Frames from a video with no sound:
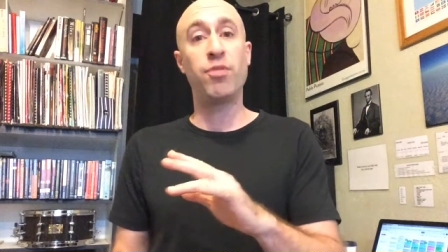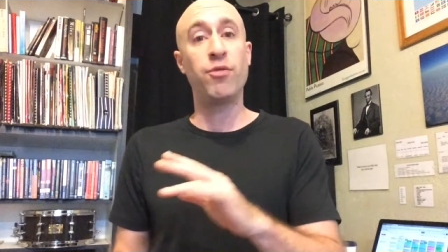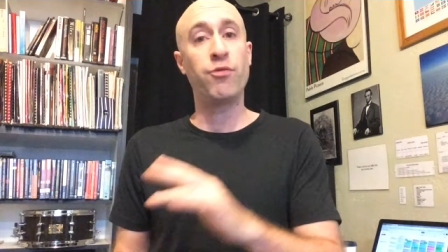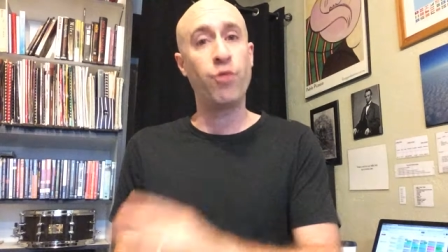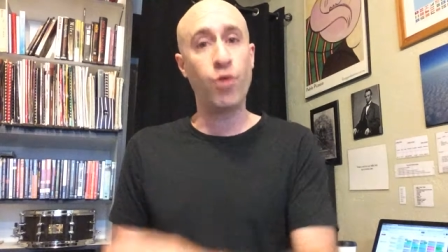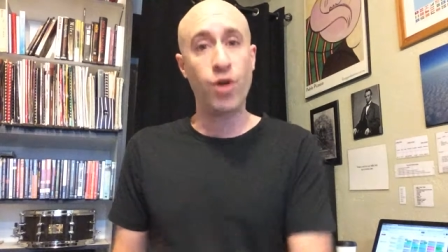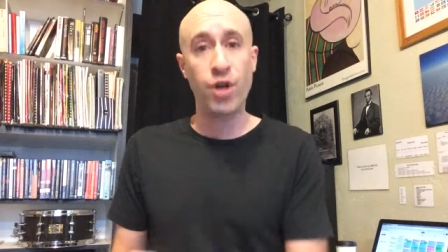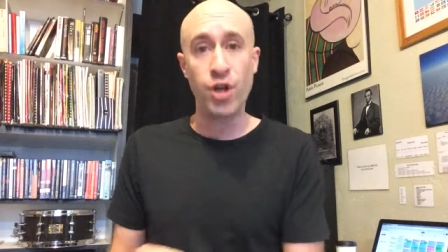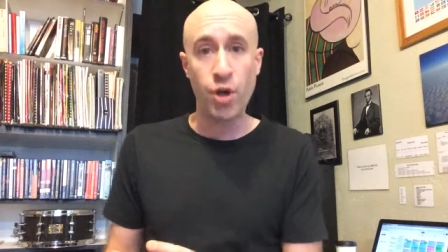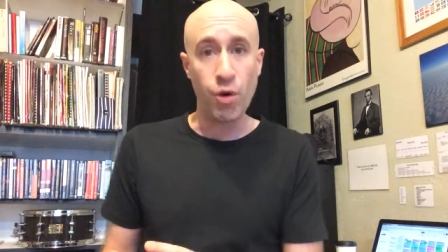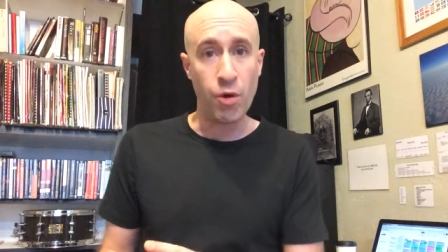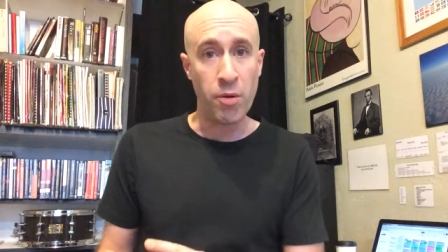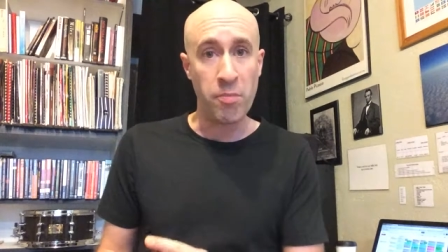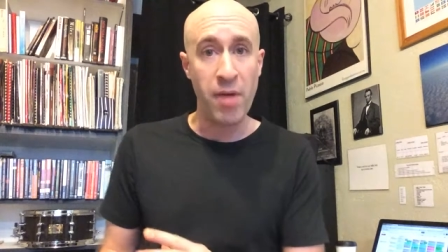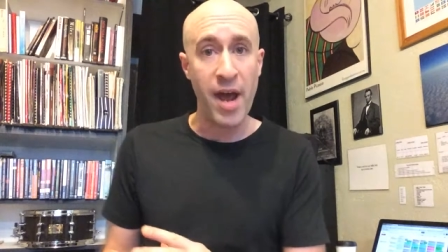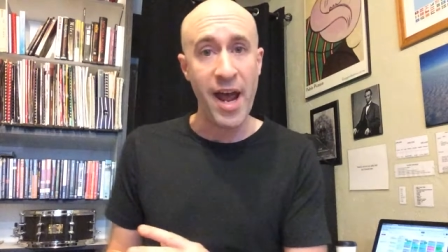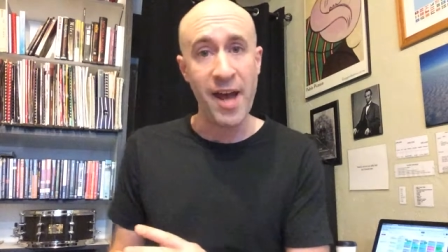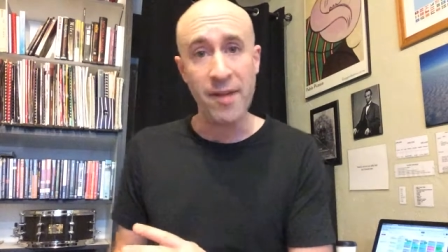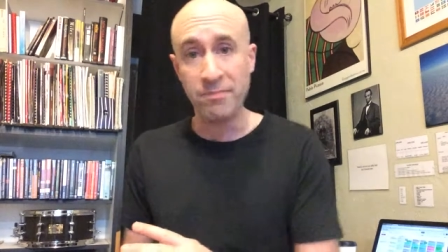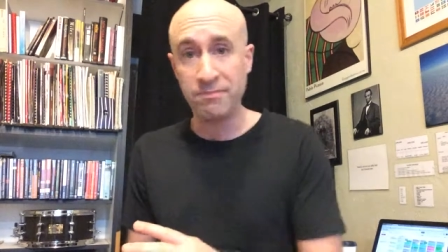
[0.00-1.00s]
before you go to
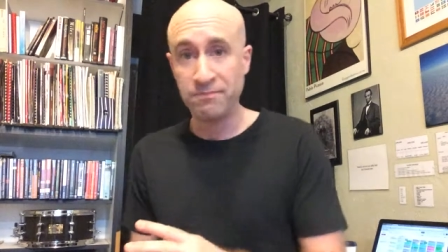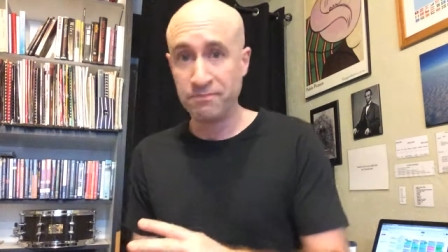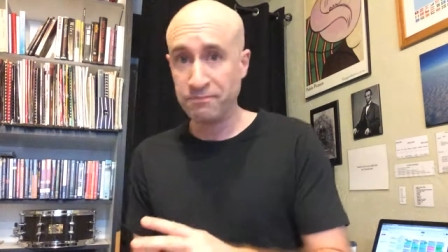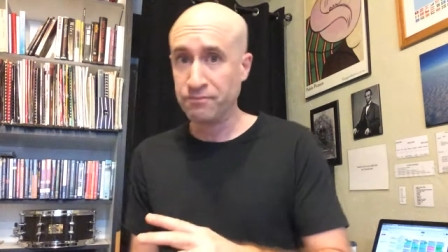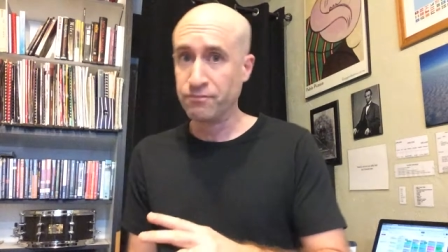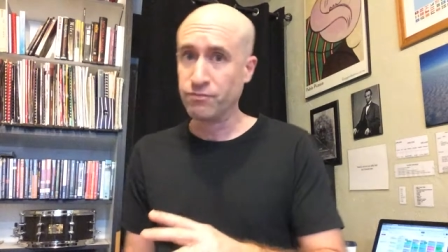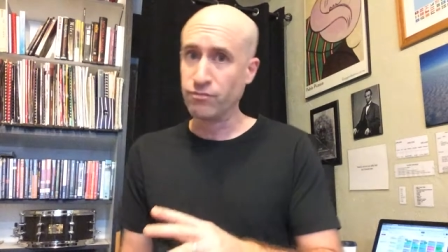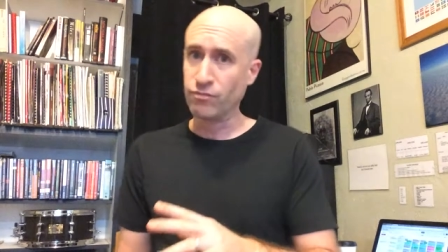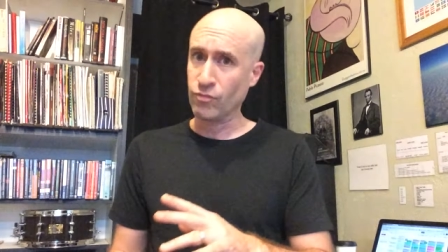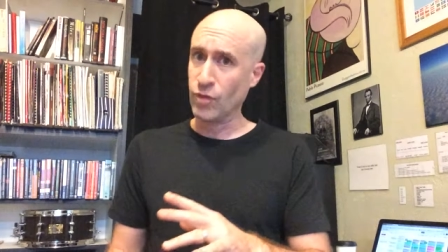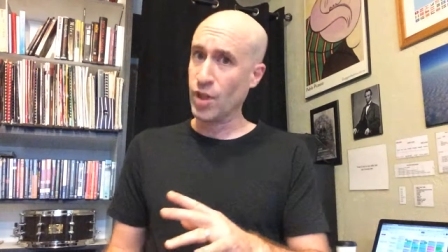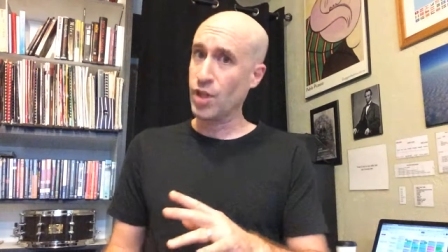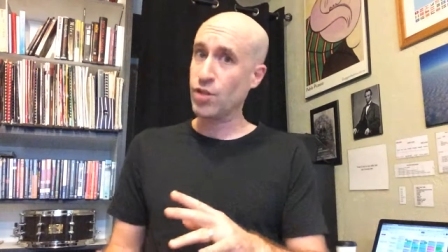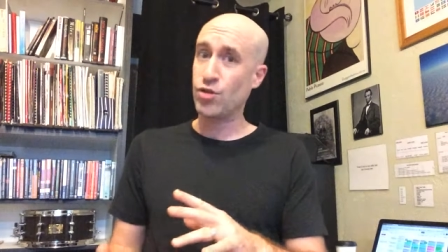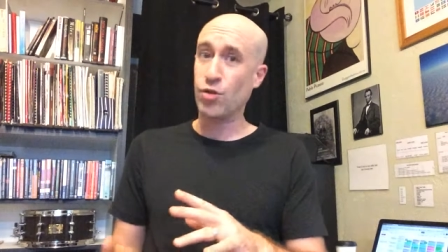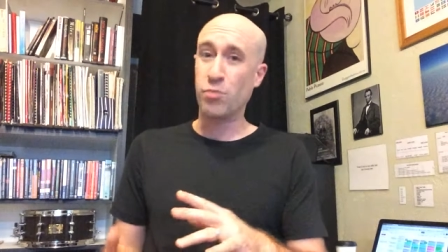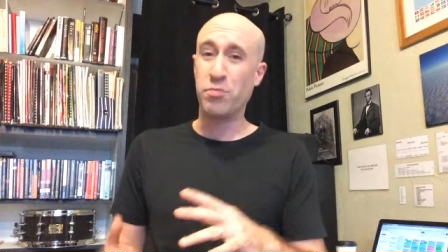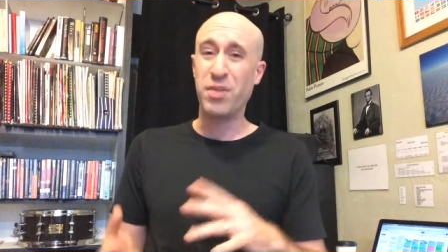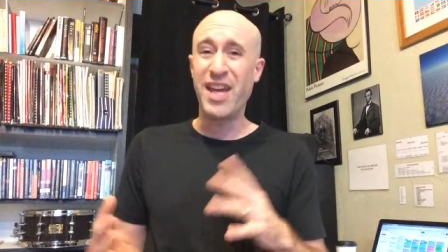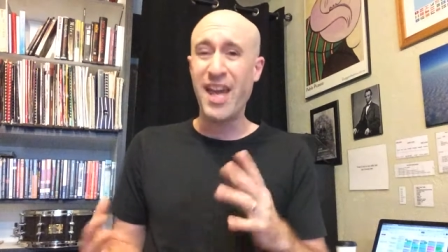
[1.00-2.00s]
bed.
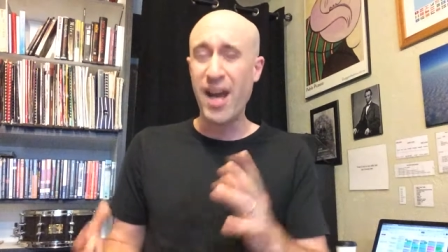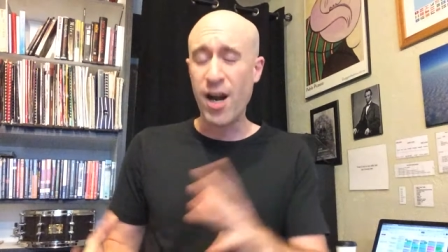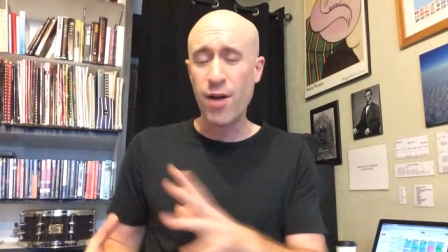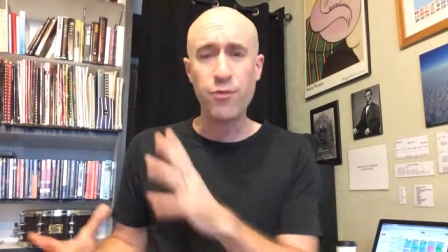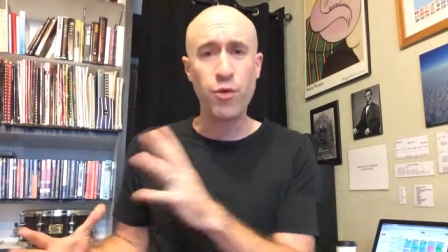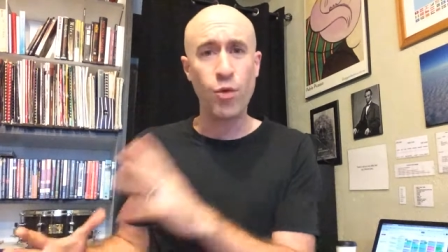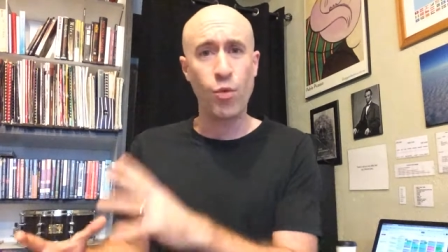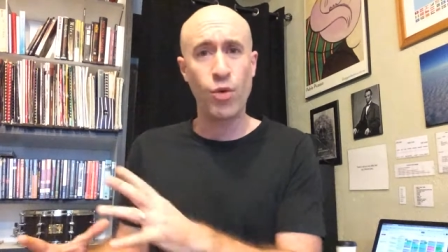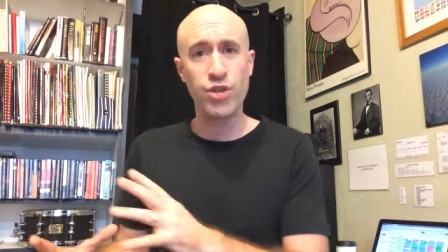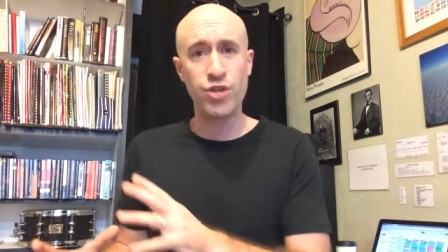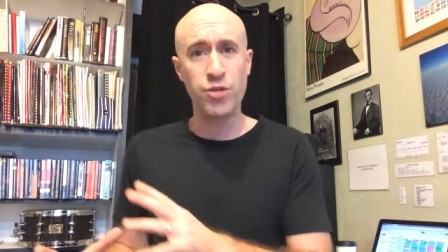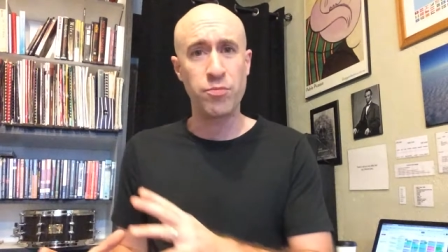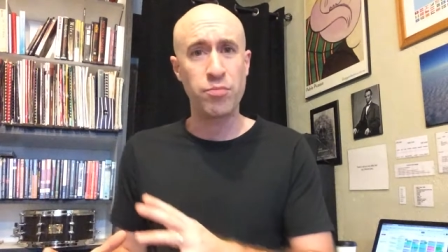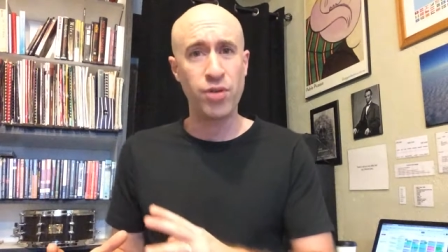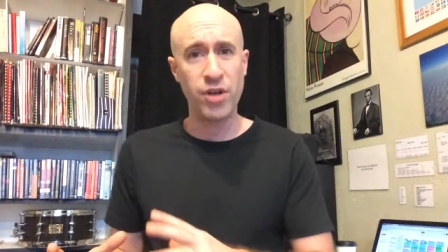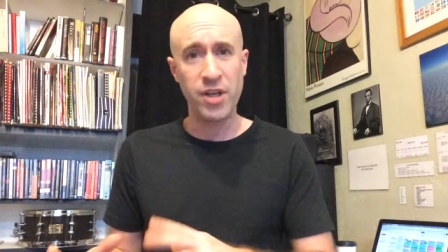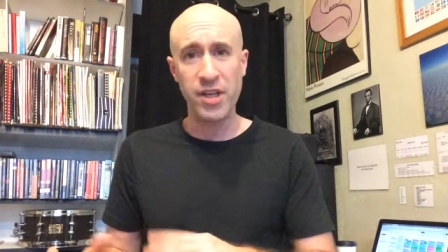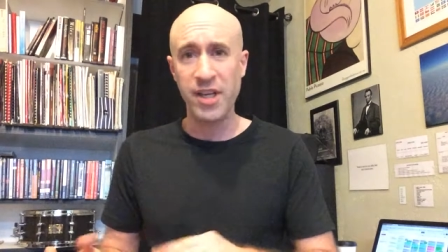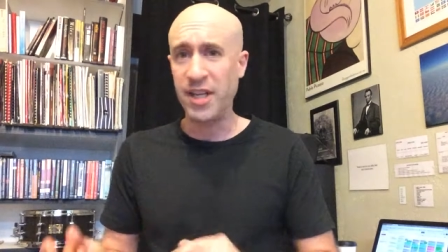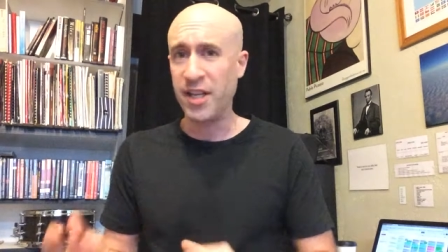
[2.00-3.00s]
So be careful what you
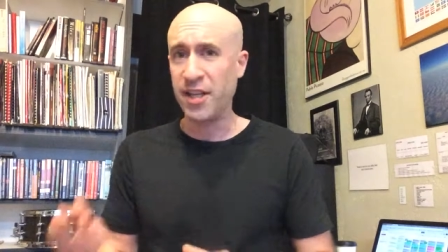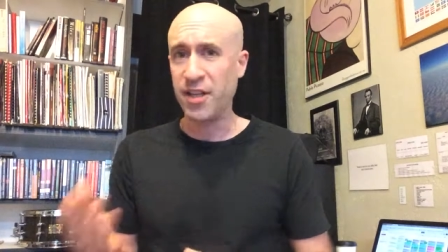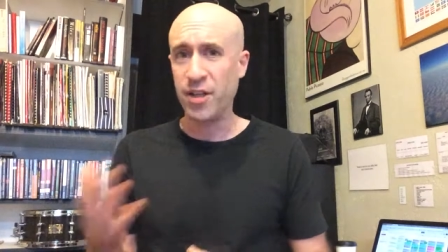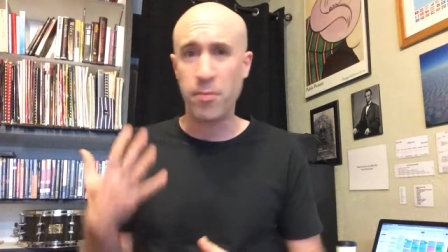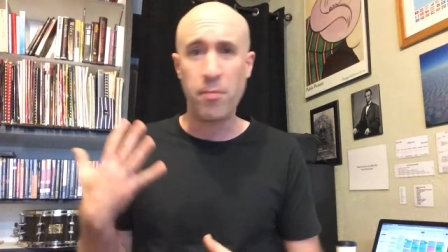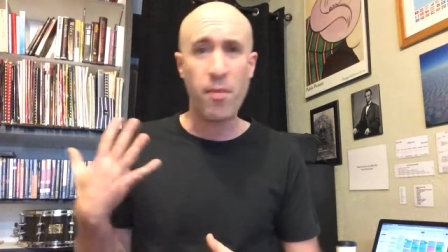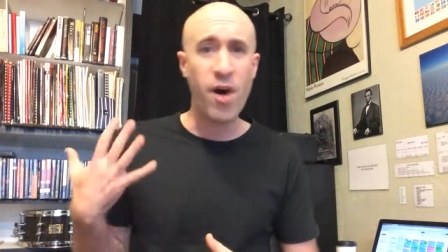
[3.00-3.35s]
put in your